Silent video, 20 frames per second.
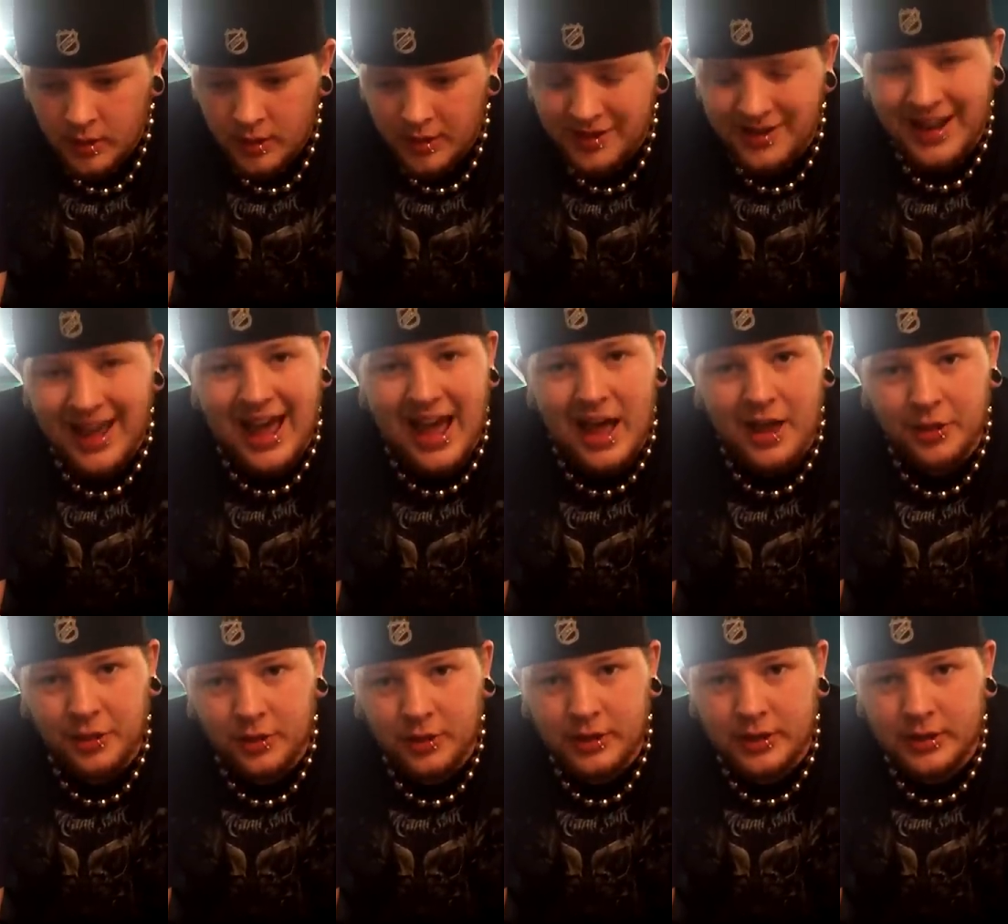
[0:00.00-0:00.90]
an
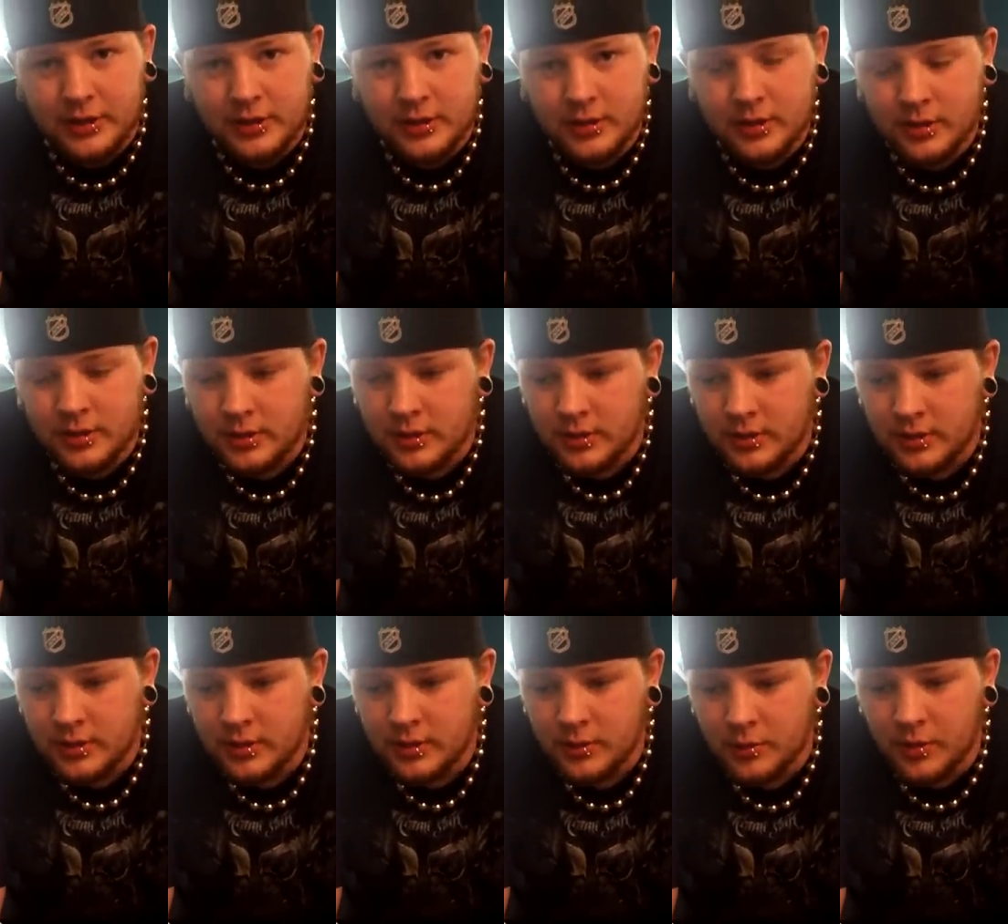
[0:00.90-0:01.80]
athlete
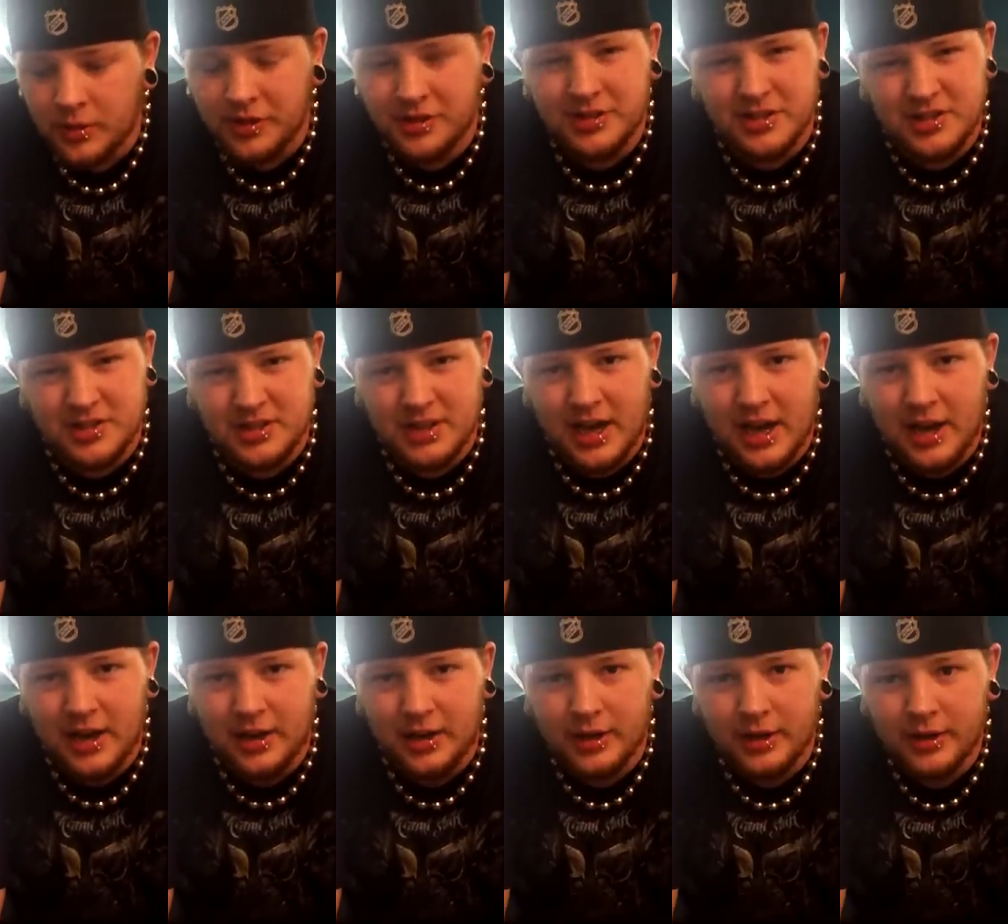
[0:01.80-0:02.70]
with a
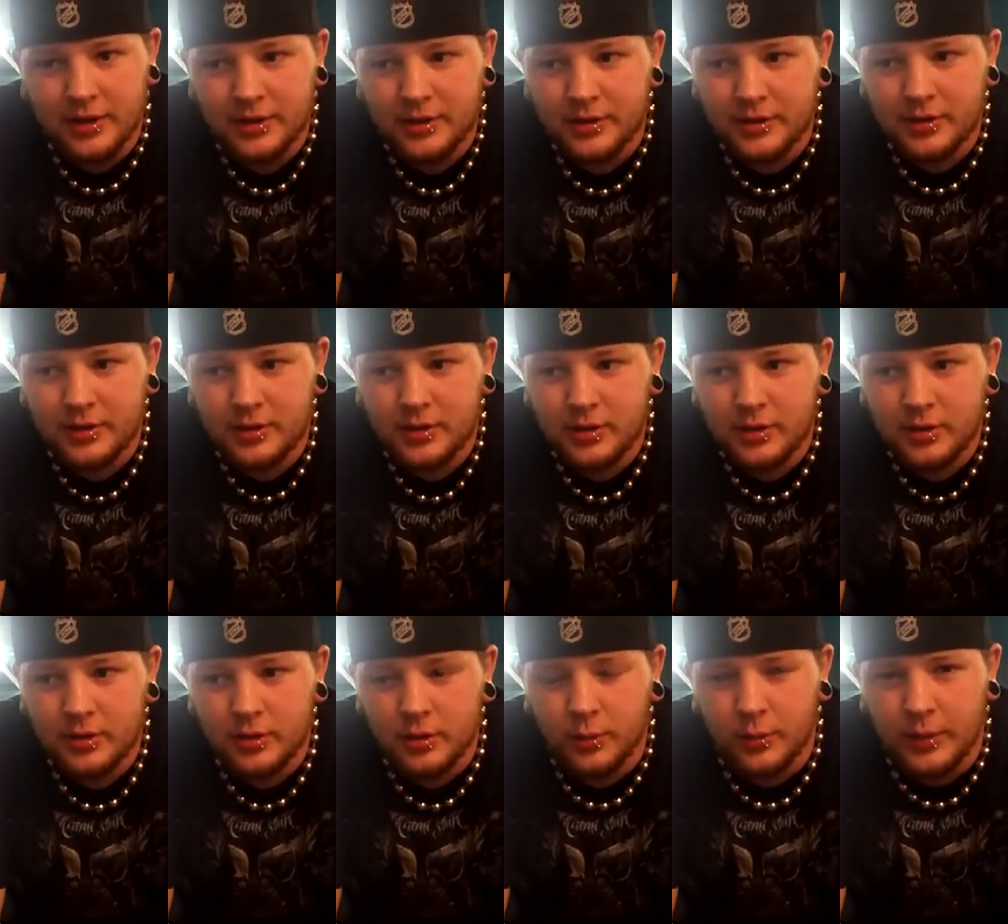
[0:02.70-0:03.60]
desire
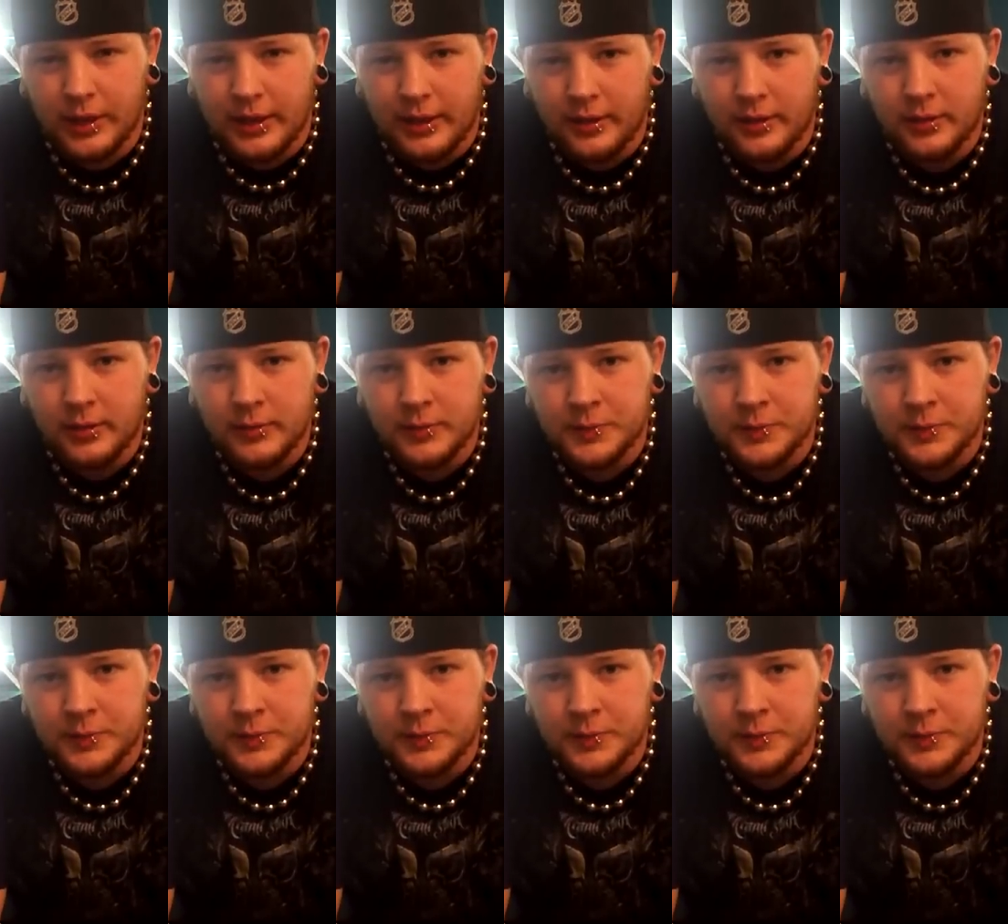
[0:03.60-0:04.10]
to win.